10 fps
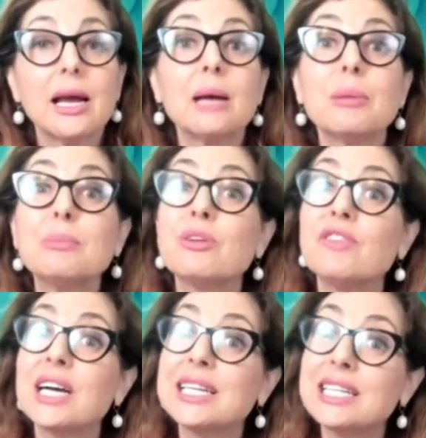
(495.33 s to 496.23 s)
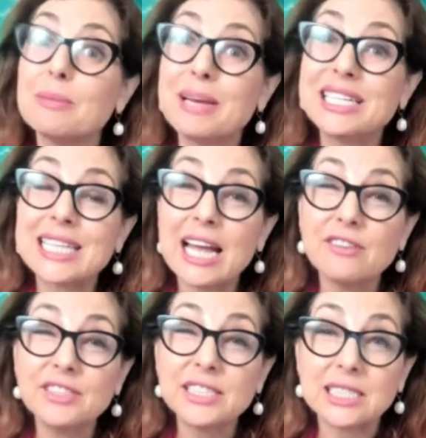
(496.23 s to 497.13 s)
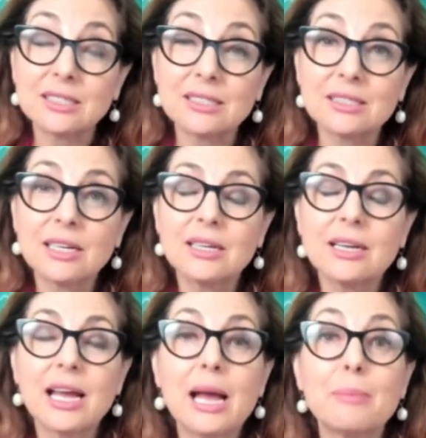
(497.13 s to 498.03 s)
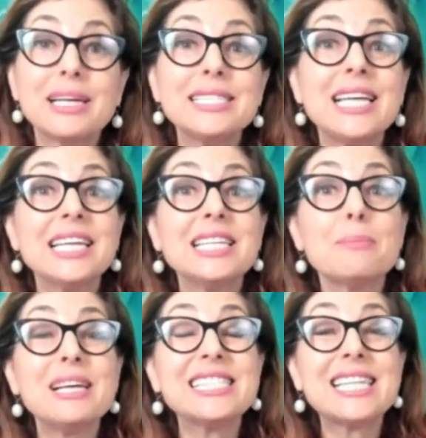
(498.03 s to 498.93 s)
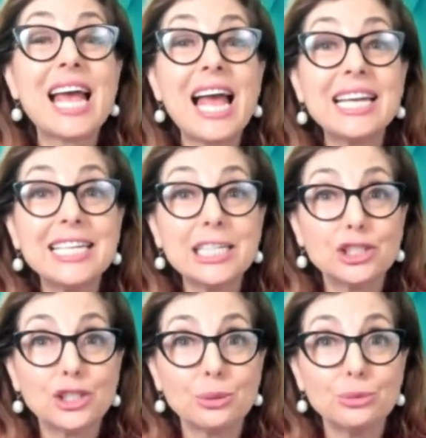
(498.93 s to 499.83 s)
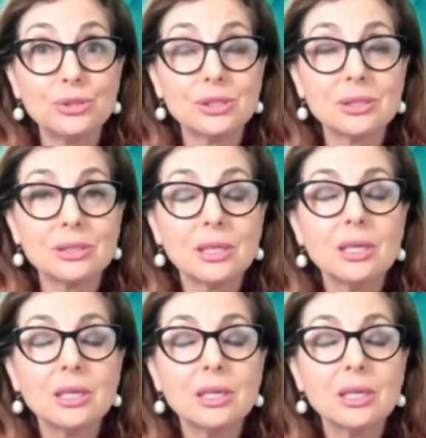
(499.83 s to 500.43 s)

Am I providing the best evidence? Am I telling the best anecdotes?